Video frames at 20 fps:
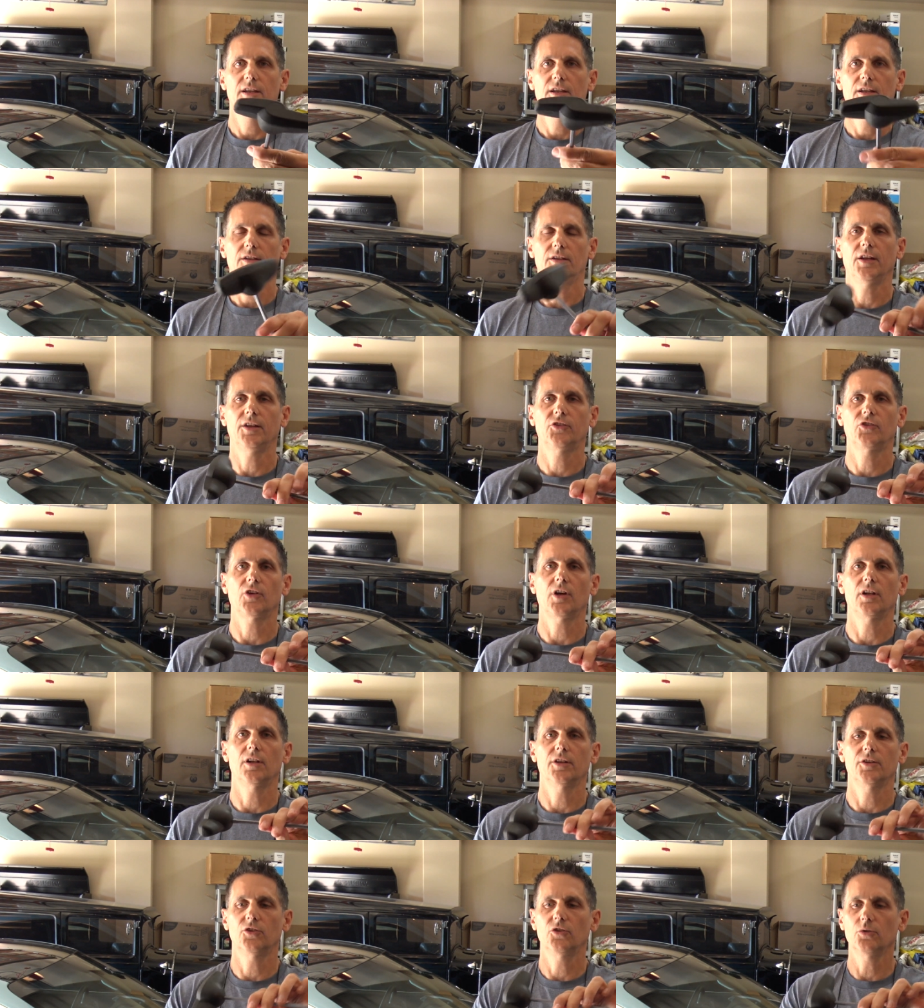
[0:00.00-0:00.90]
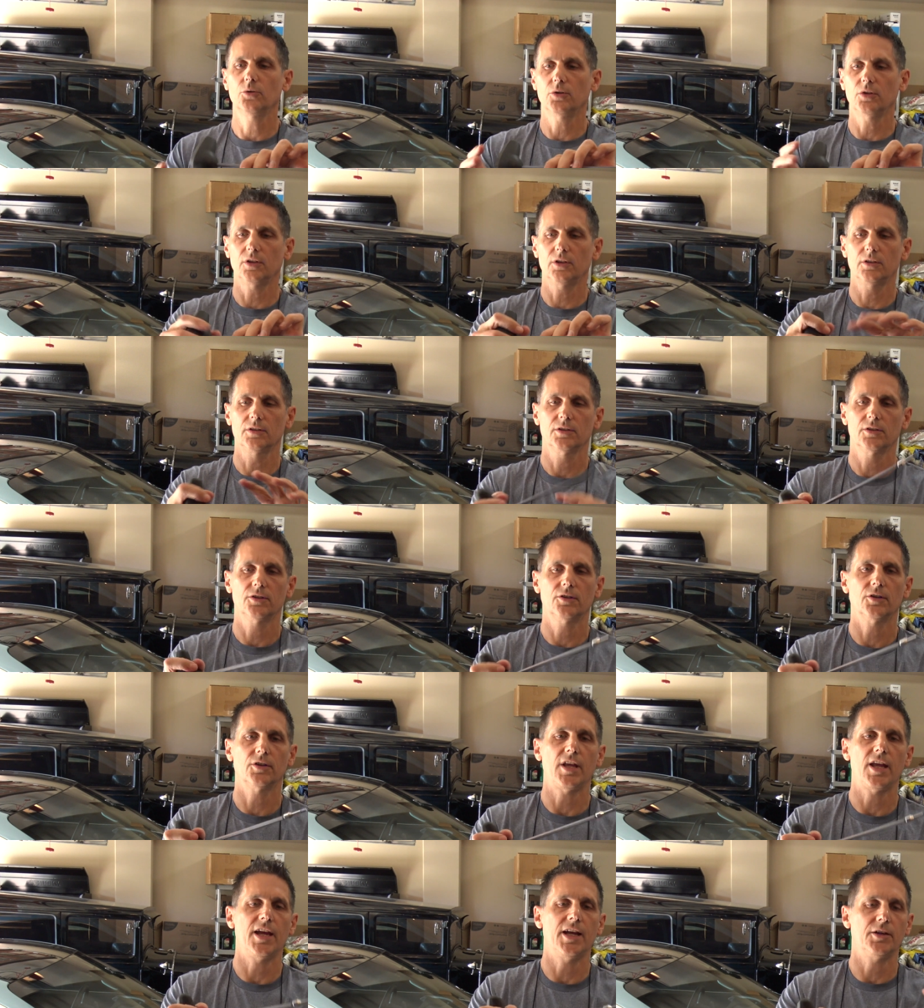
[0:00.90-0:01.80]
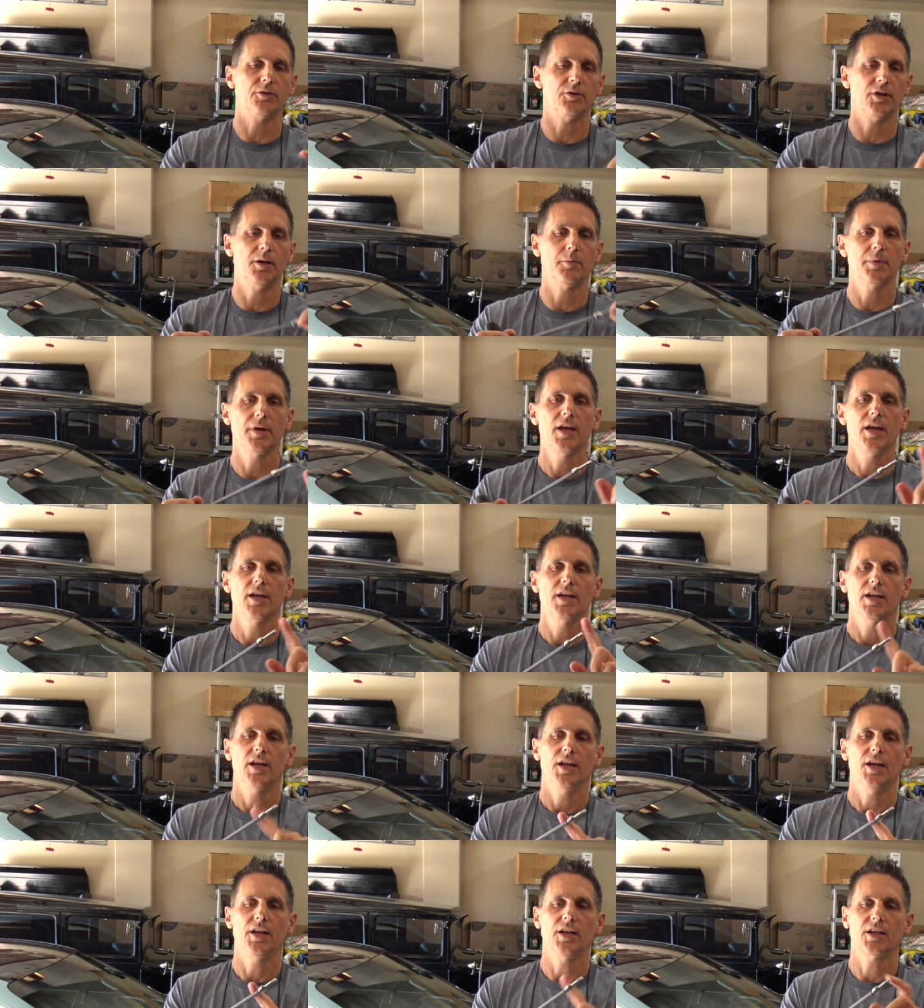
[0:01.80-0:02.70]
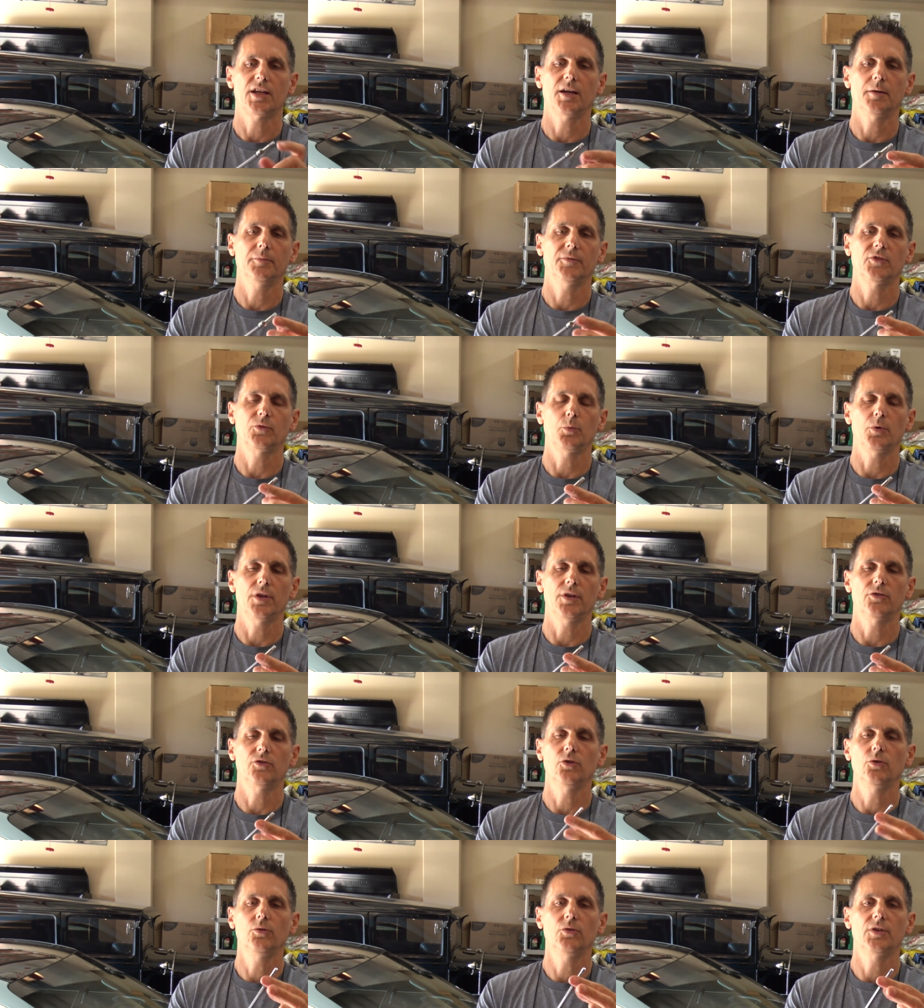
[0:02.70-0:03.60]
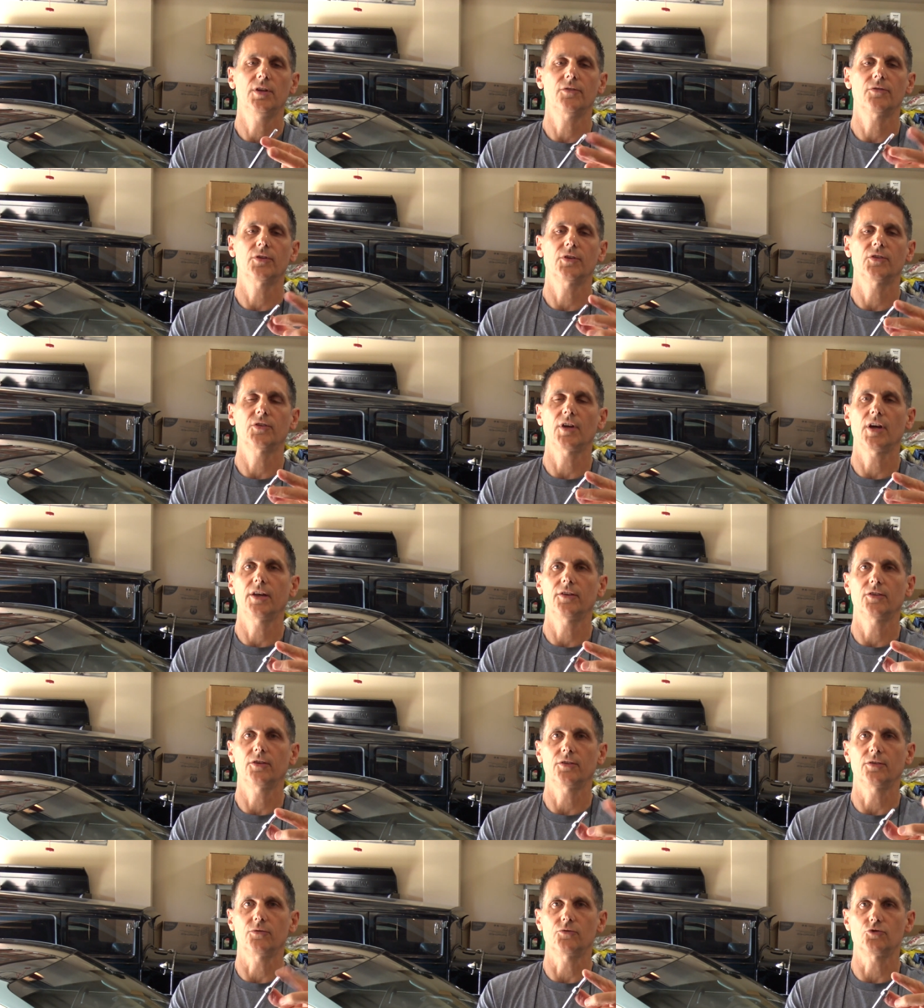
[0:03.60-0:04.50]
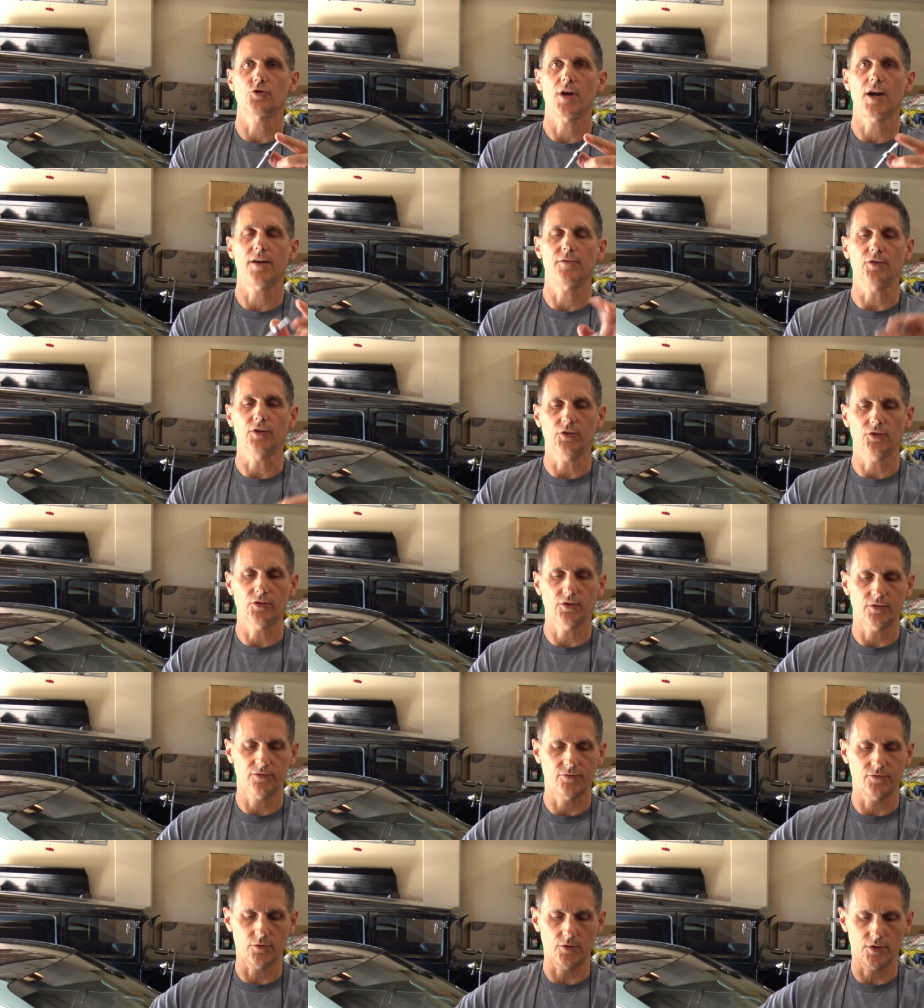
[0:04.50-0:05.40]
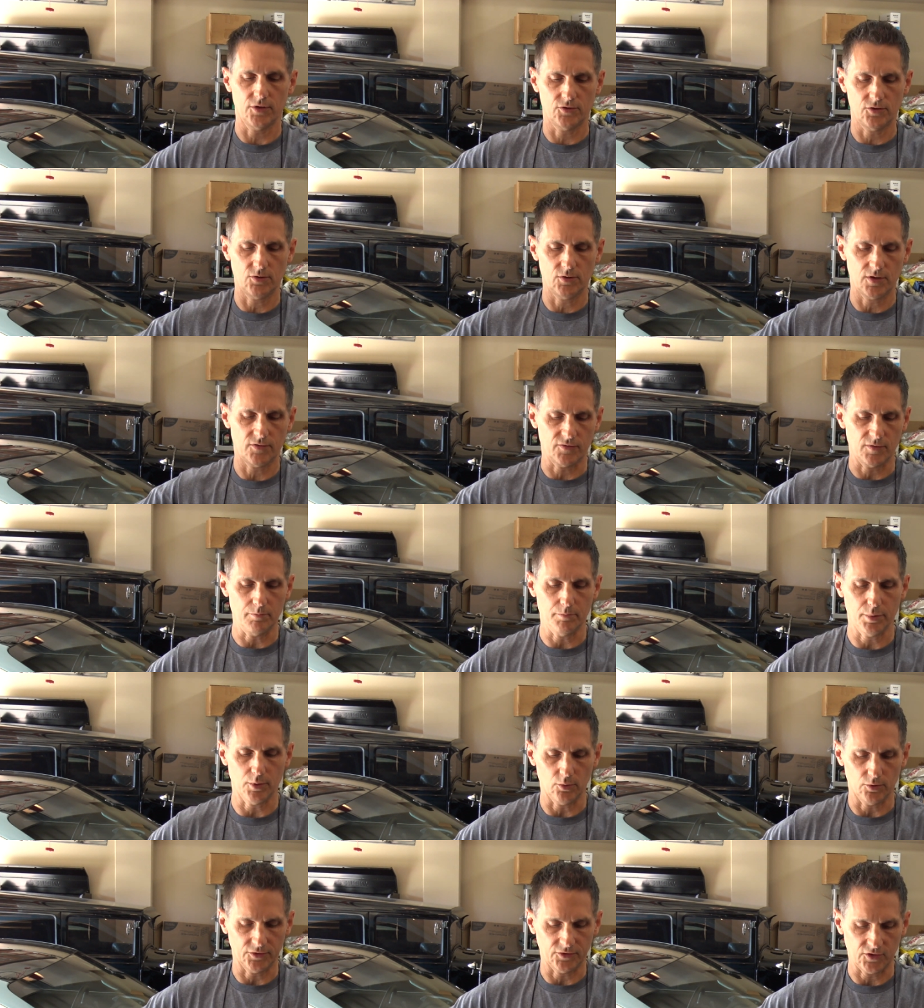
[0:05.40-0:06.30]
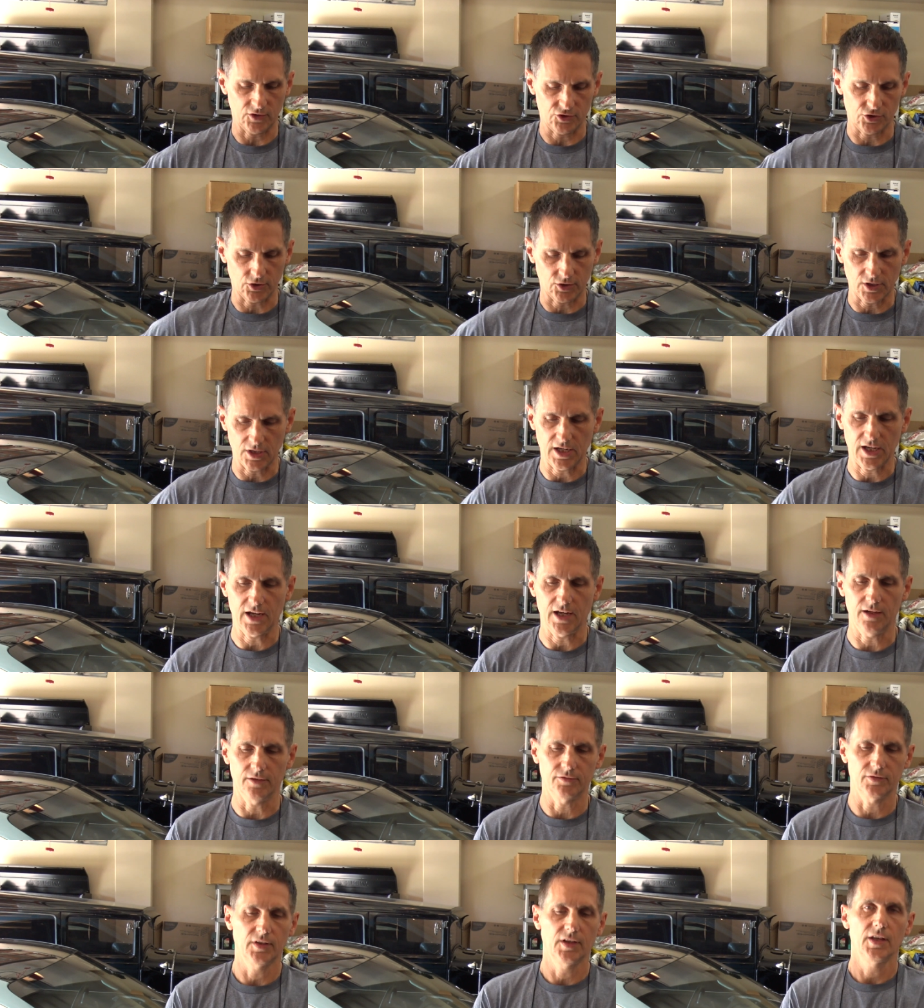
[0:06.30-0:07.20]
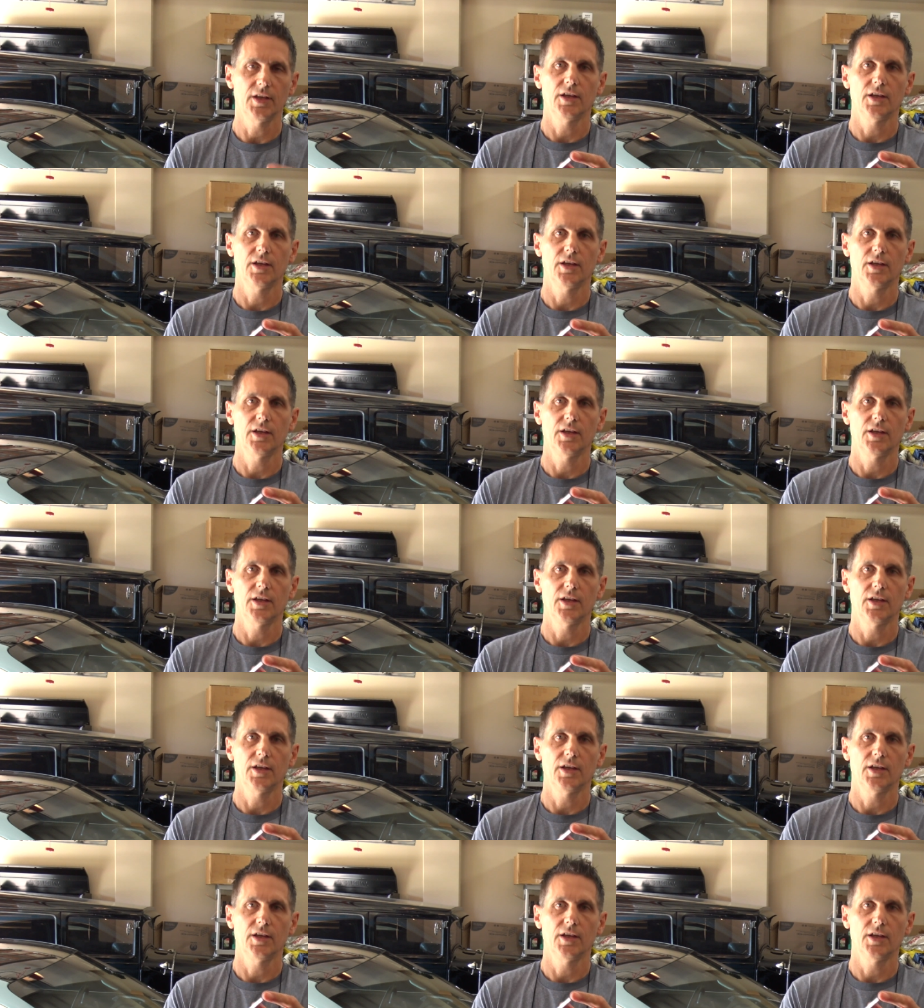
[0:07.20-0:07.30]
Nice solid tool, good hand grip, and it comes with two different sizes of drivers for the two different bolts that you're going to have.